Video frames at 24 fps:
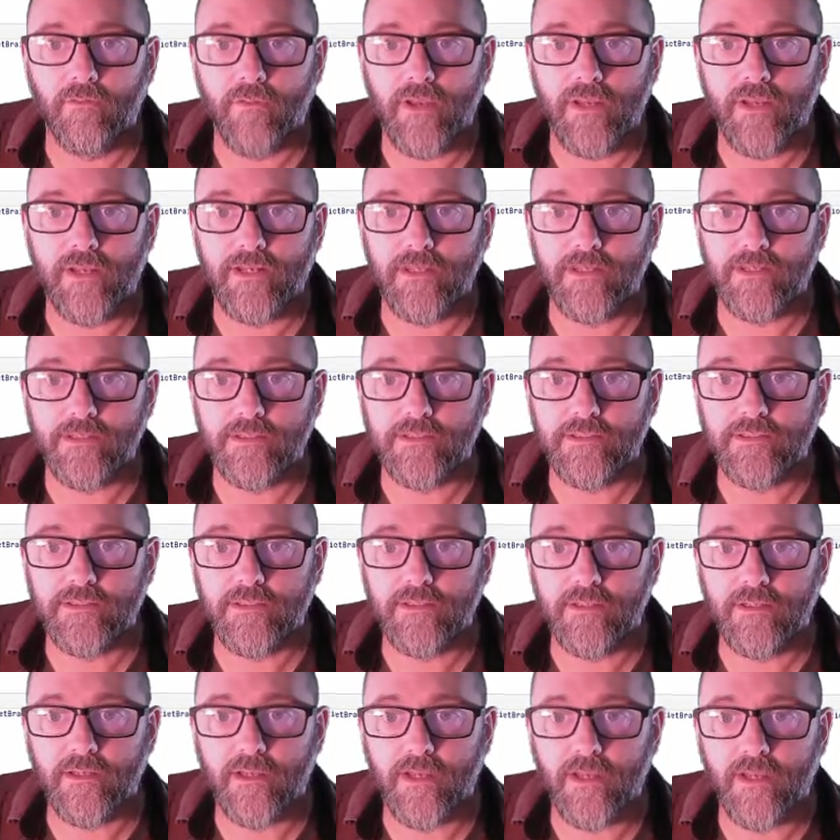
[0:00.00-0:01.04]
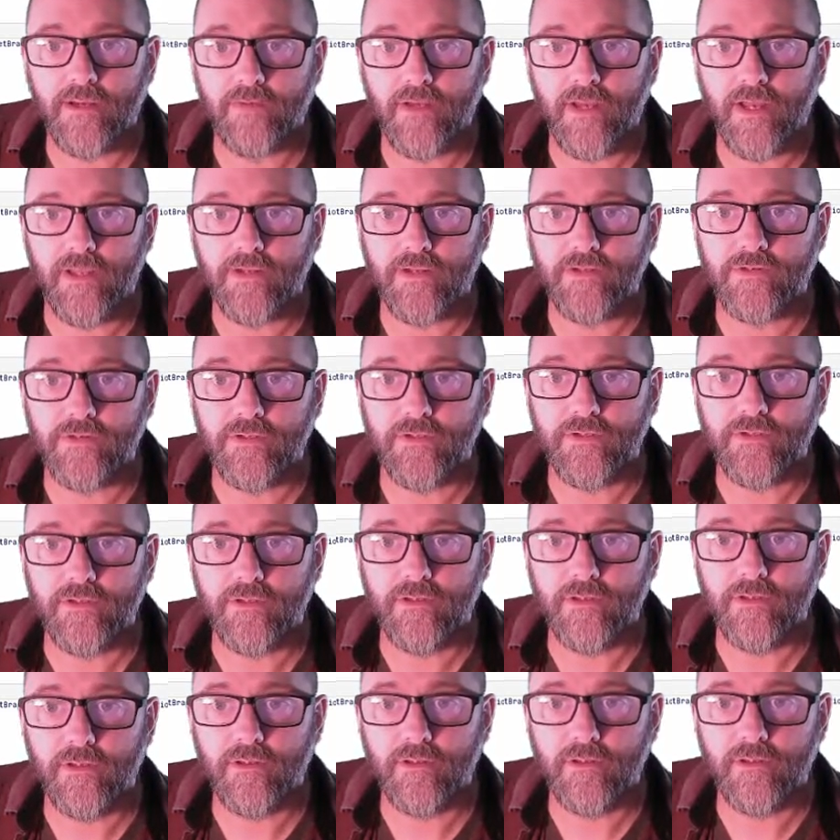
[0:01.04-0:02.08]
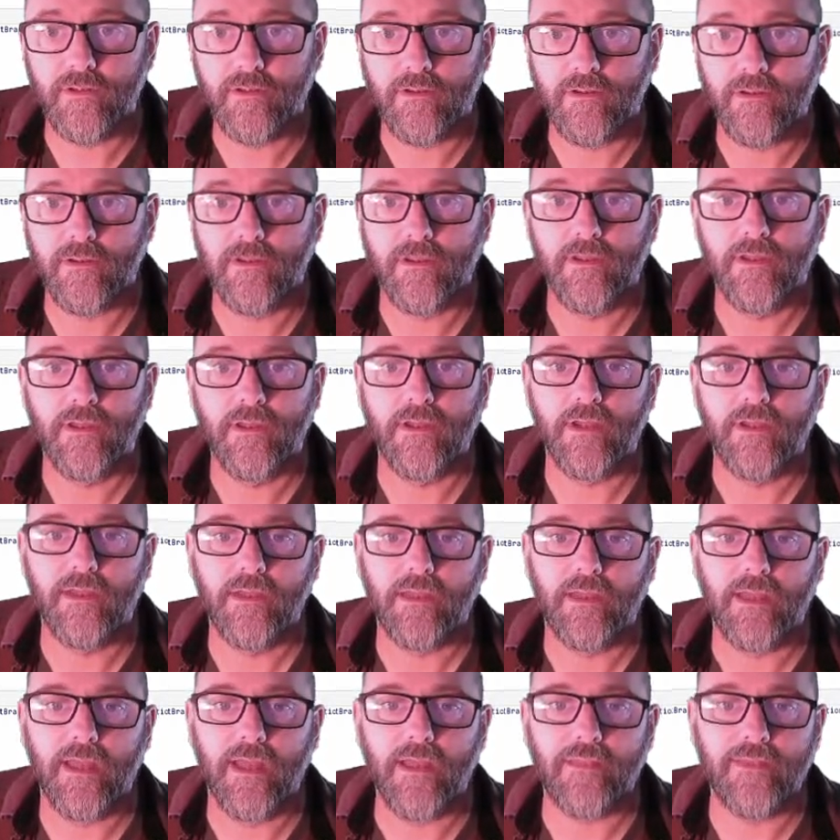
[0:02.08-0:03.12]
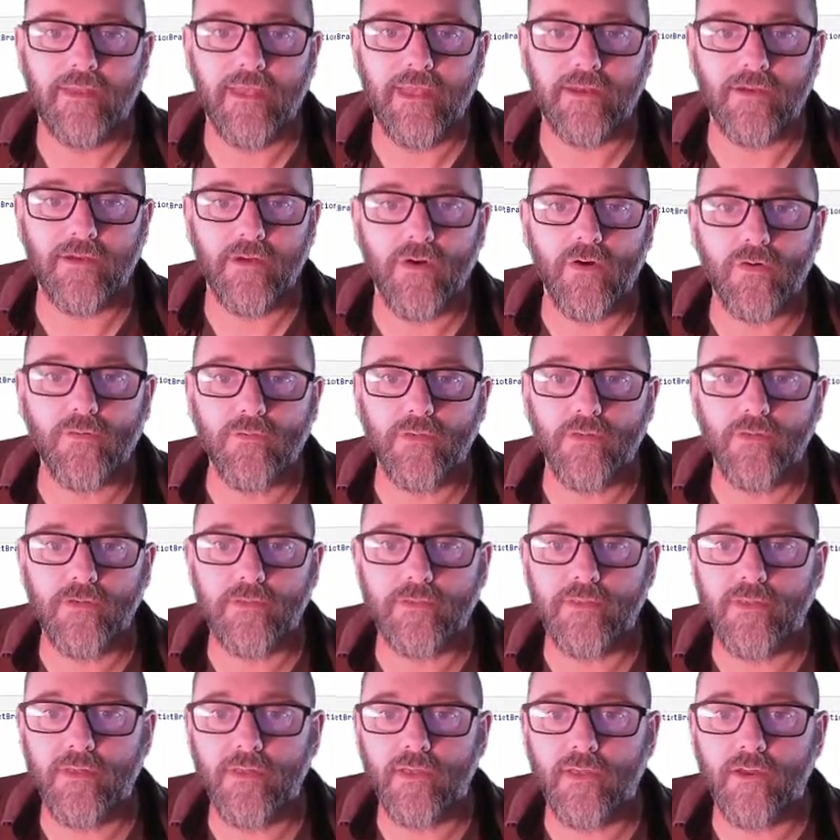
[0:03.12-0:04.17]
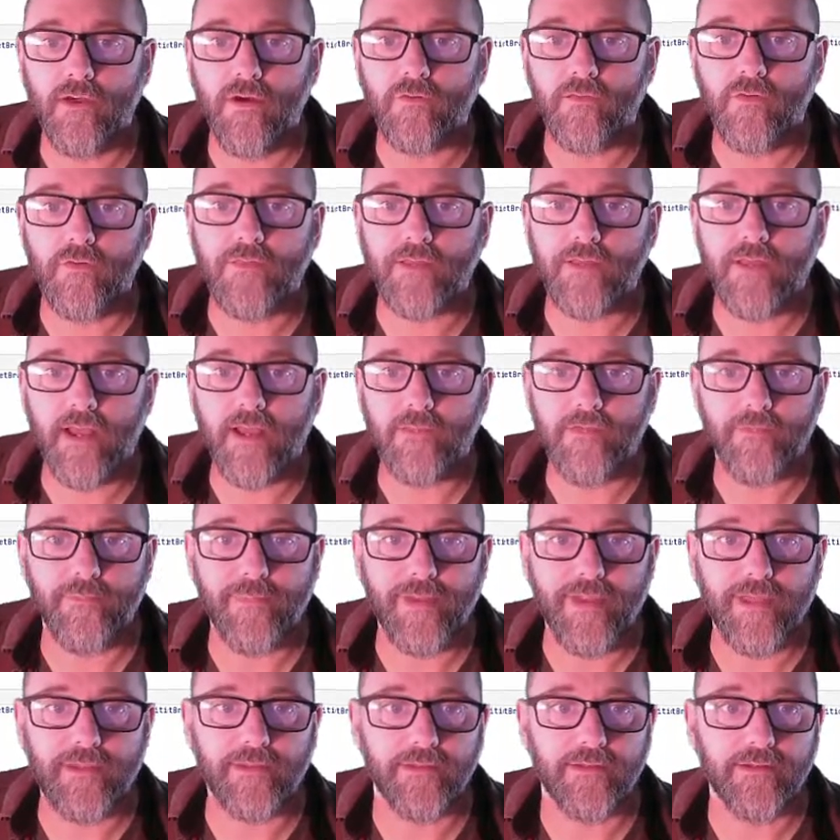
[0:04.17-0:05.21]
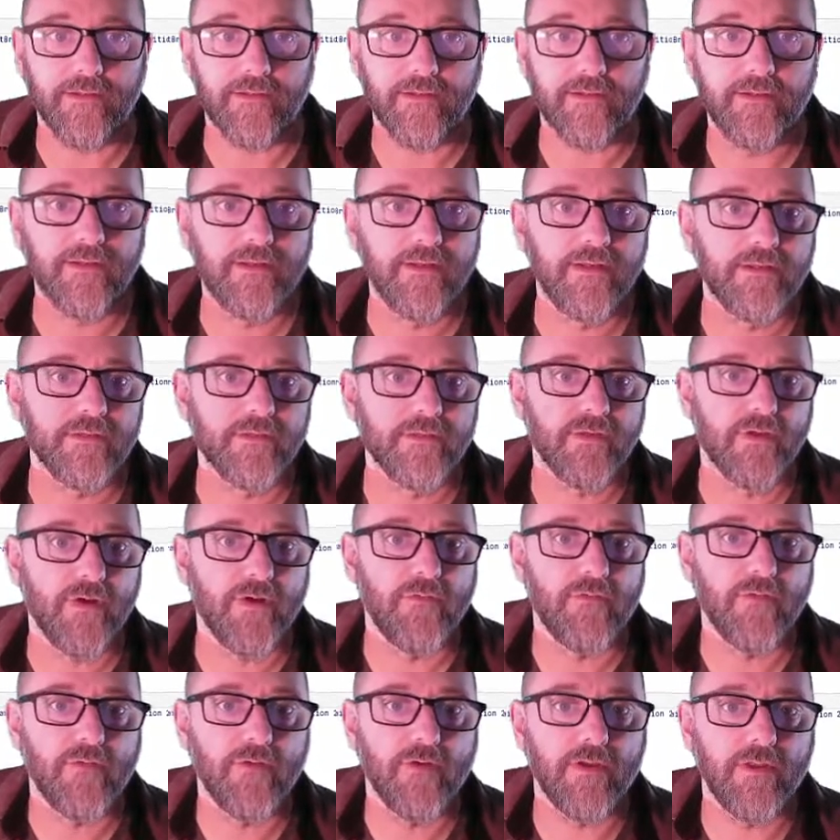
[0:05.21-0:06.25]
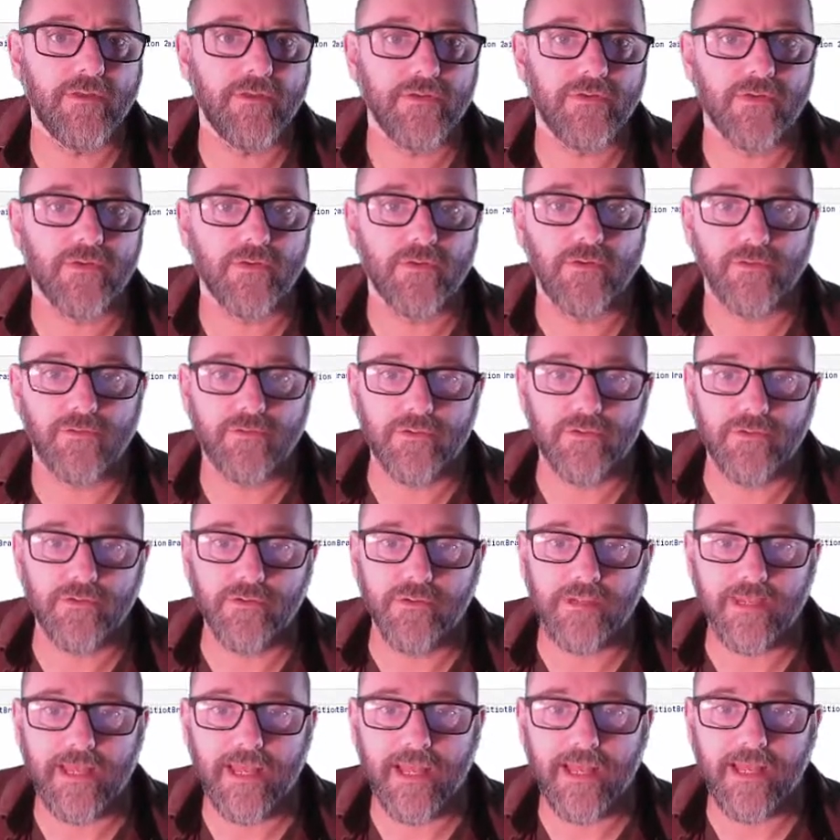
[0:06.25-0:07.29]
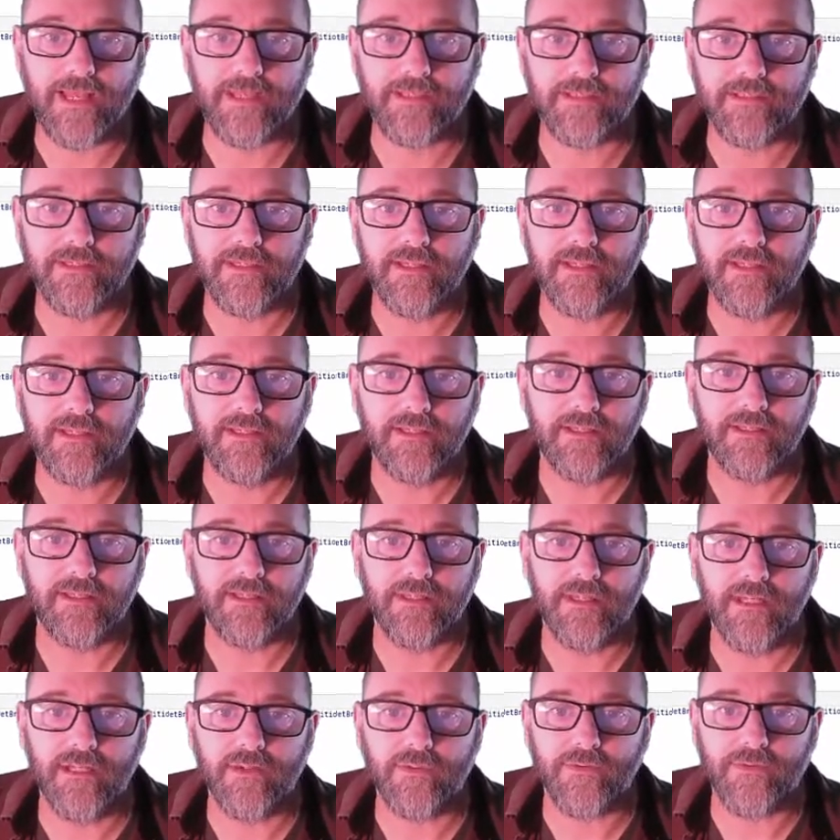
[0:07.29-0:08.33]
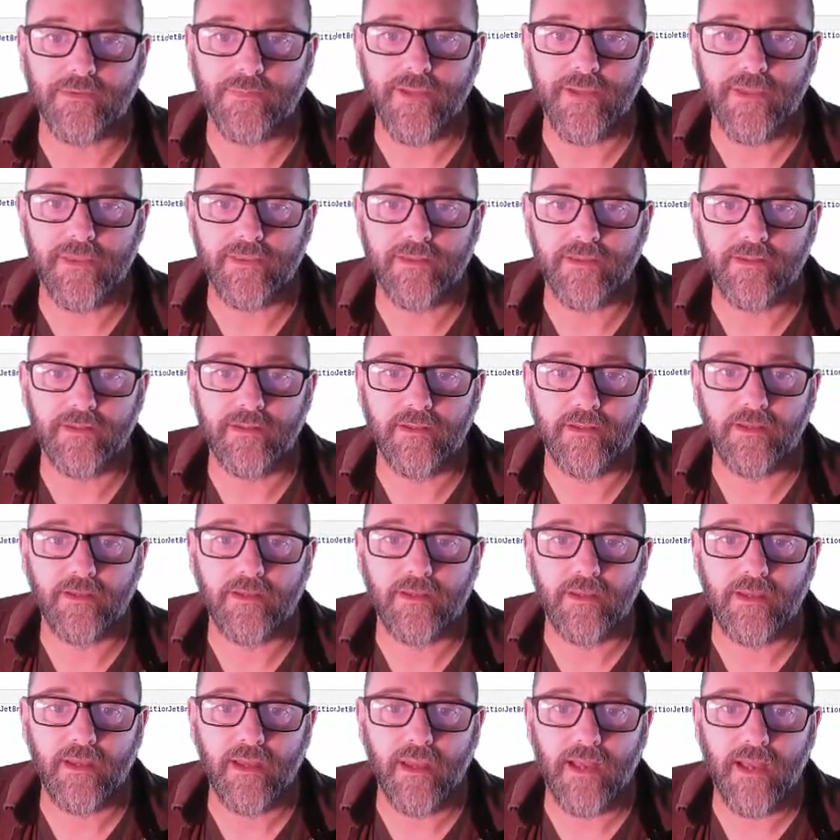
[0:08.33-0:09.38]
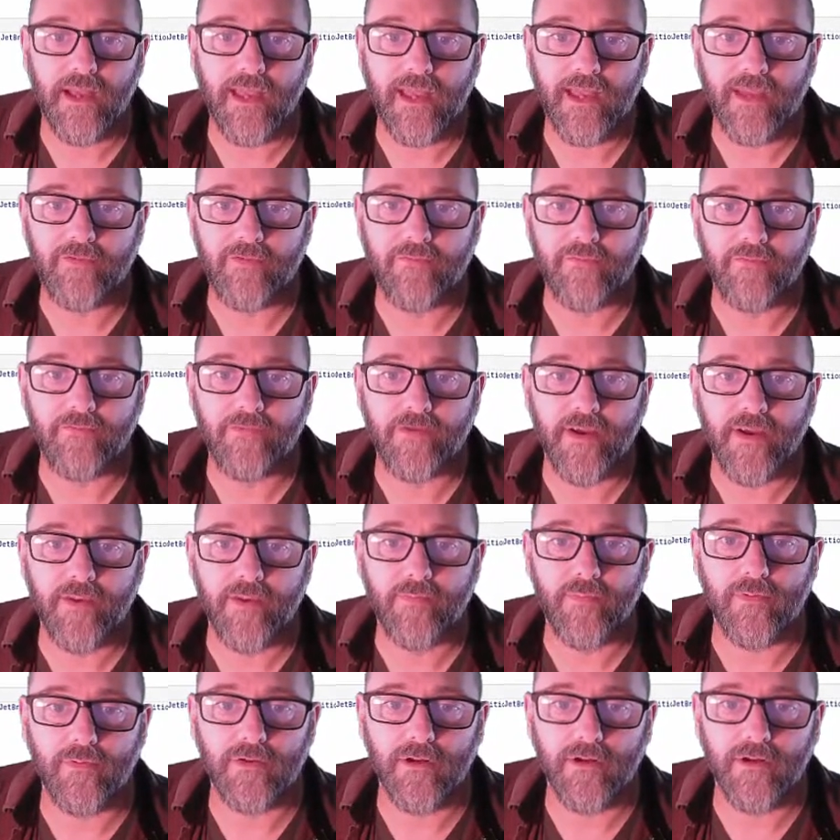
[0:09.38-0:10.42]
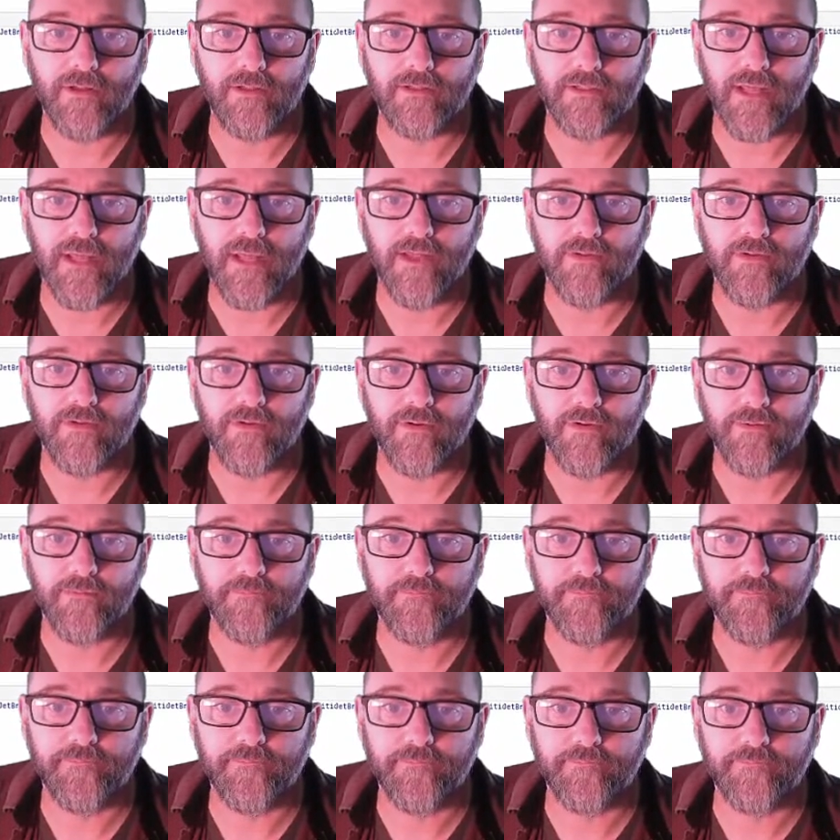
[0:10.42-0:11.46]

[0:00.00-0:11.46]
radius of 100. And then over in the other method, so over in circle 2 class in the equals method, I have a variable called other,